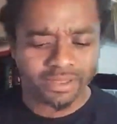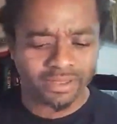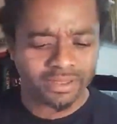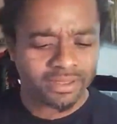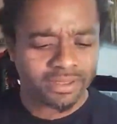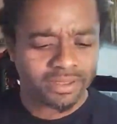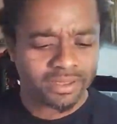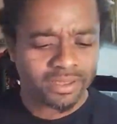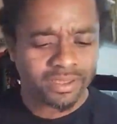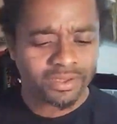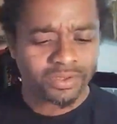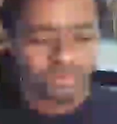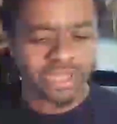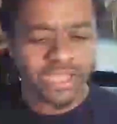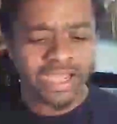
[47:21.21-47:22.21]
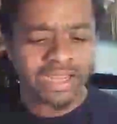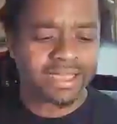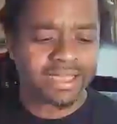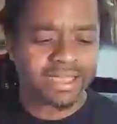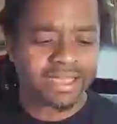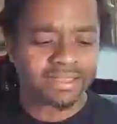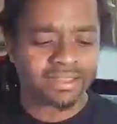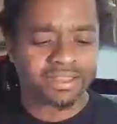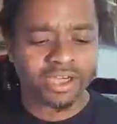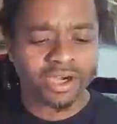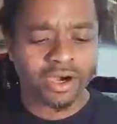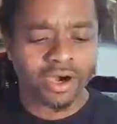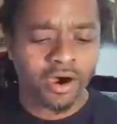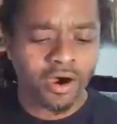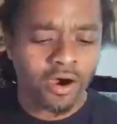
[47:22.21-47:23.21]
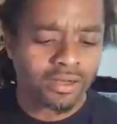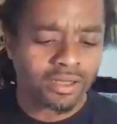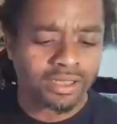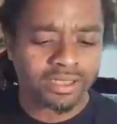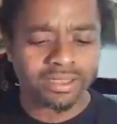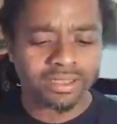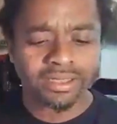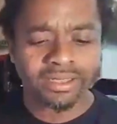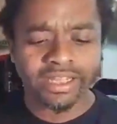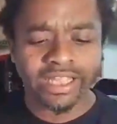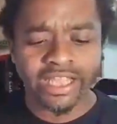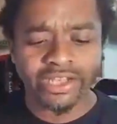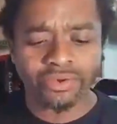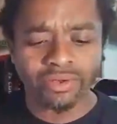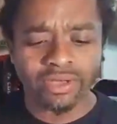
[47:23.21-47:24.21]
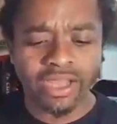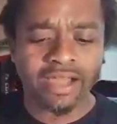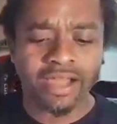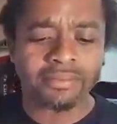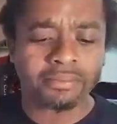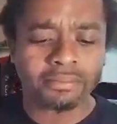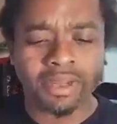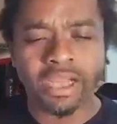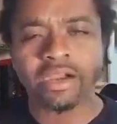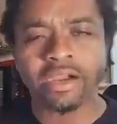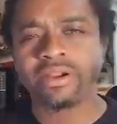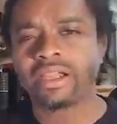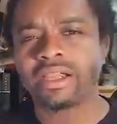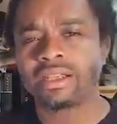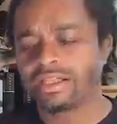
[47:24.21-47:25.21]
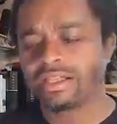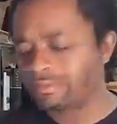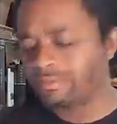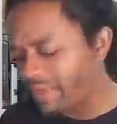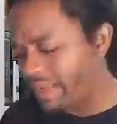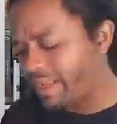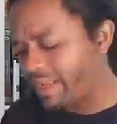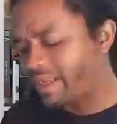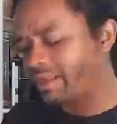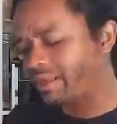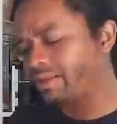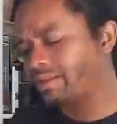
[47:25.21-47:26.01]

Do not act a harlot and do not marry another man.